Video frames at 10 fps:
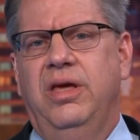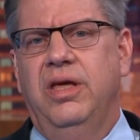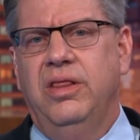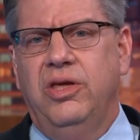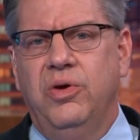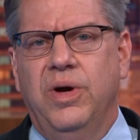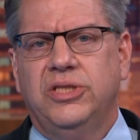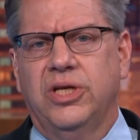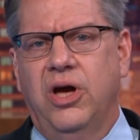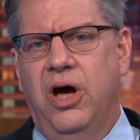in the
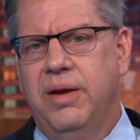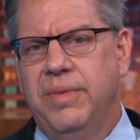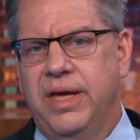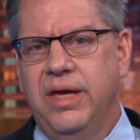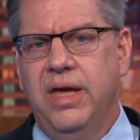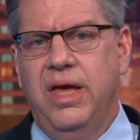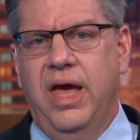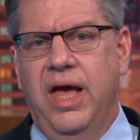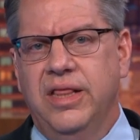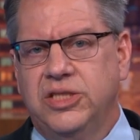US economy
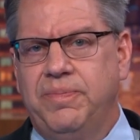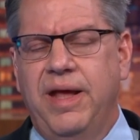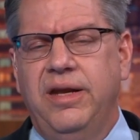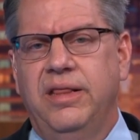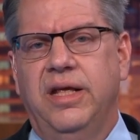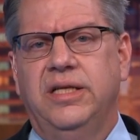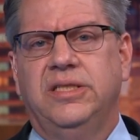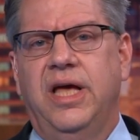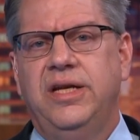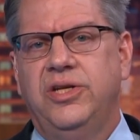and the spending that
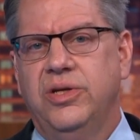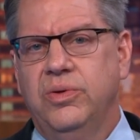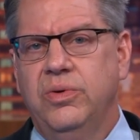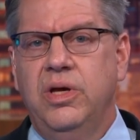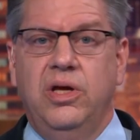it's led to.